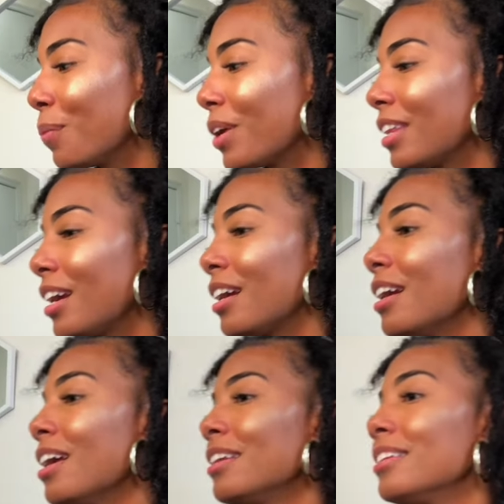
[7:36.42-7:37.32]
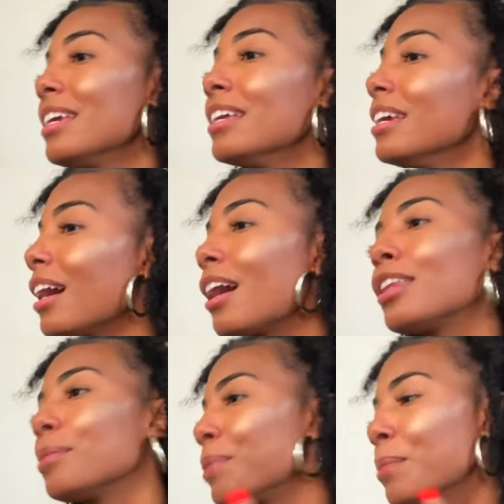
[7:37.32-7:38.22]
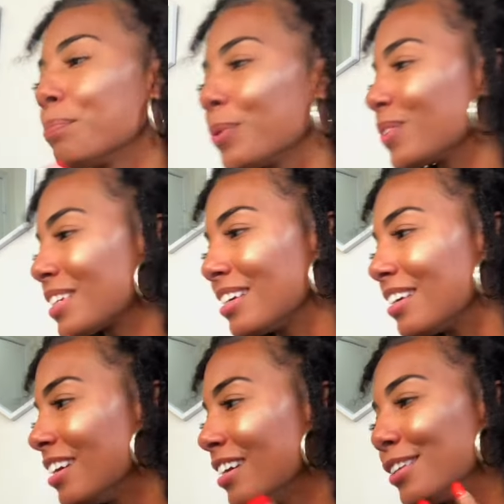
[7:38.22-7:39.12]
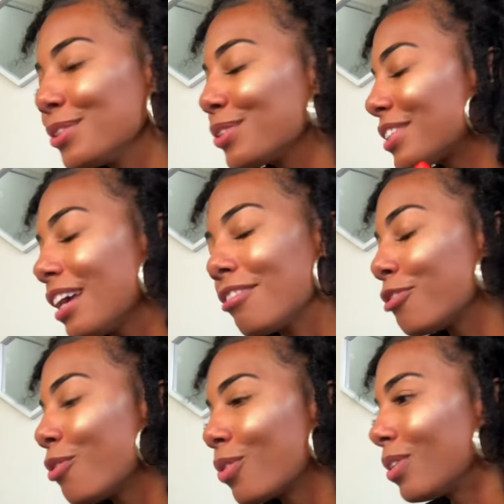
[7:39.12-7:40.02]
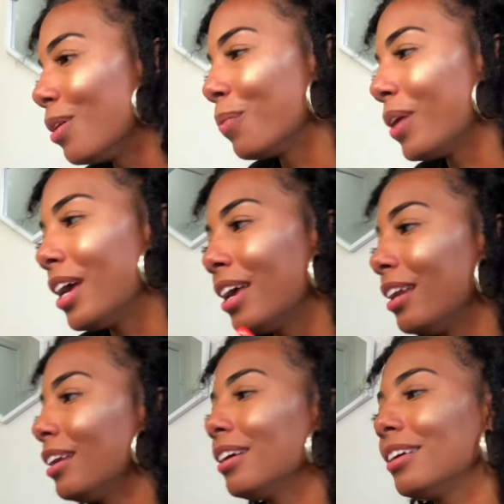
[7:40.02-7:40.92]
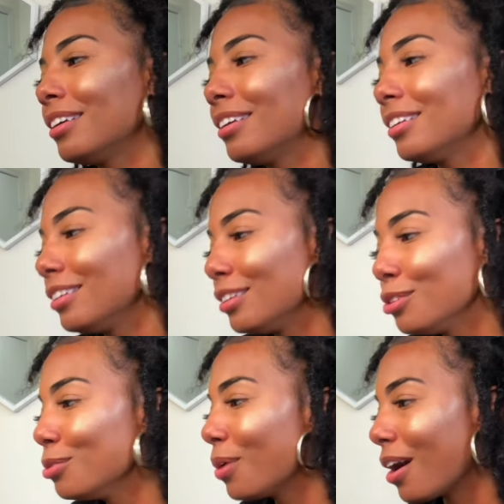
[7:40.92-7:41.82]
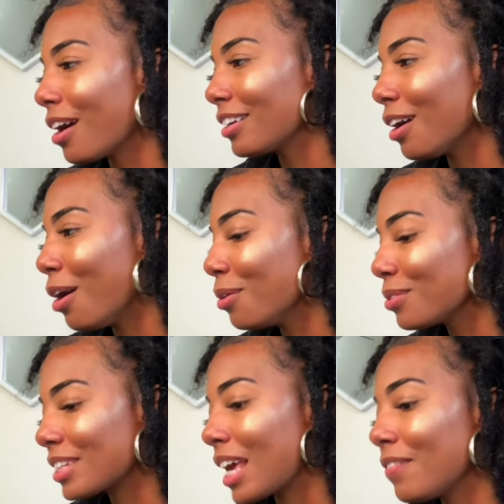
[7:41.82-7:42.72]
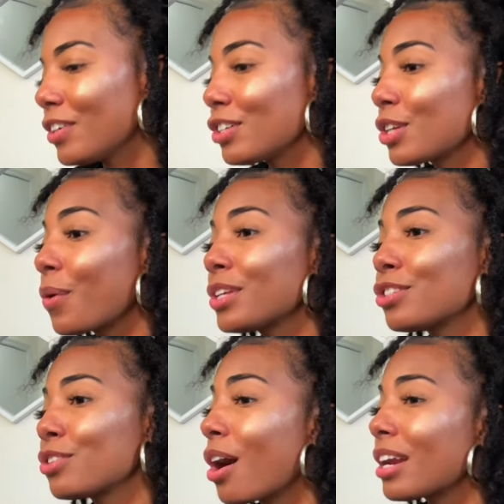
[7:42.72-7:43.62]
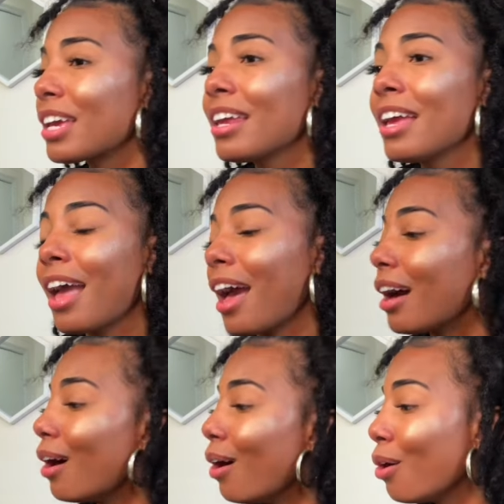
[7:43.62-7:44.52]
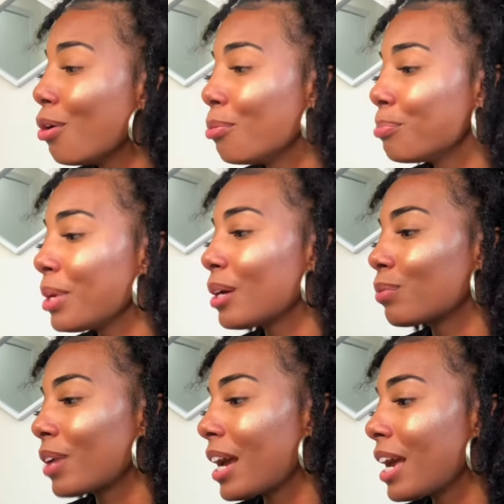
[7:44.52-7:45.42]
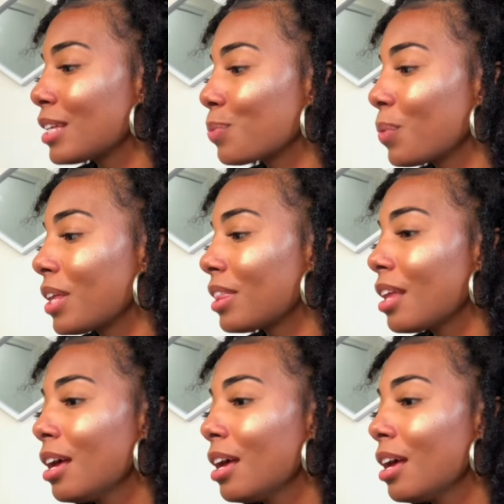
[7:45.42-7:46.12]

where they're needing other people to do stuff for them when you are your own savior. So it started at home, being raised with